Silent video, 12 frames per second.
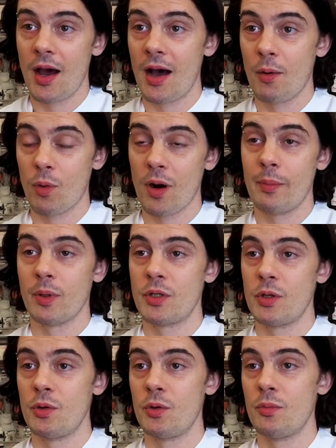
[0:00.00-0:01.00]
we're able
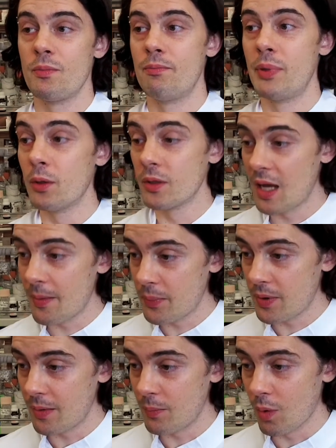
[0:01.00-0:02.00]
to build
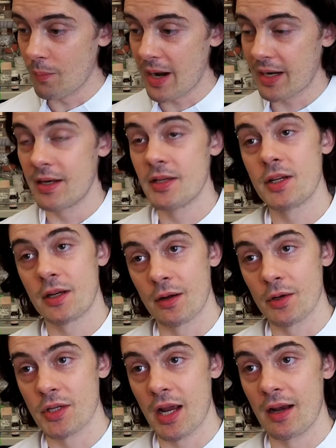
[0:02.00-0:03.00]
up a more mechanistic
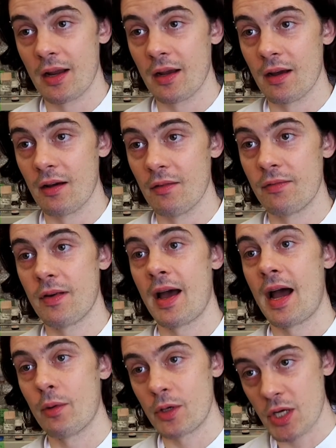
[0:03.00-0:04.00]
understanding of
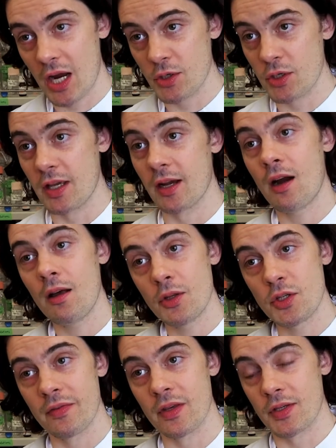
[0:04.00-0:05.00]
how a change in the
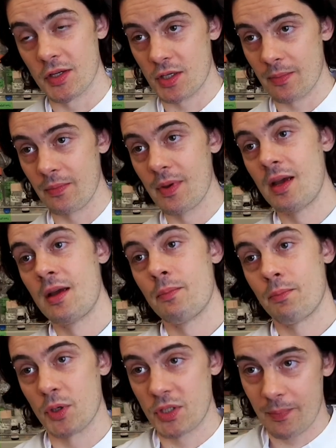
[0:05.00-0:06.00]
ecology of the system
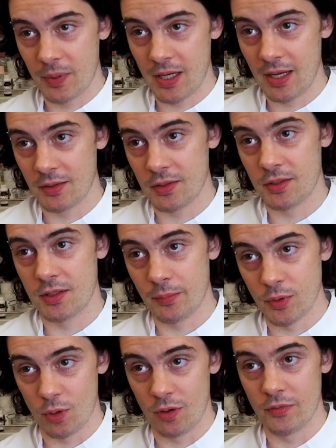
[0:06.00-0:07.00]
precipitates some
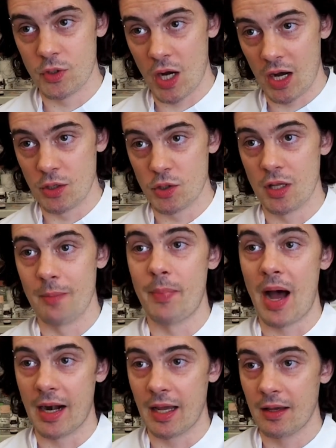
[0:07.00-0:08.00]
sort of change in the
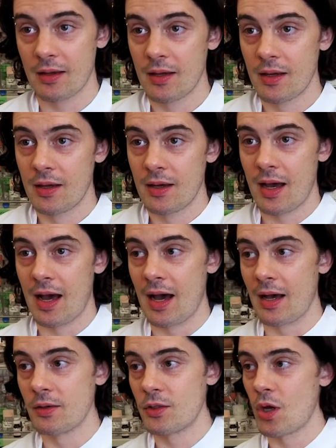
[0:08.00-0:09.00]
body.
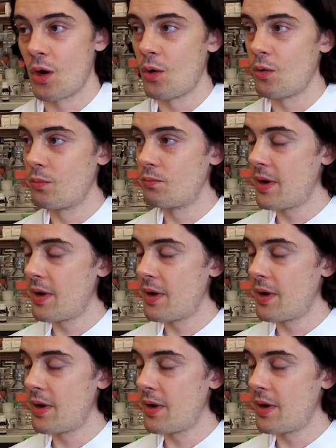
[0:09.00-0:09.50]
So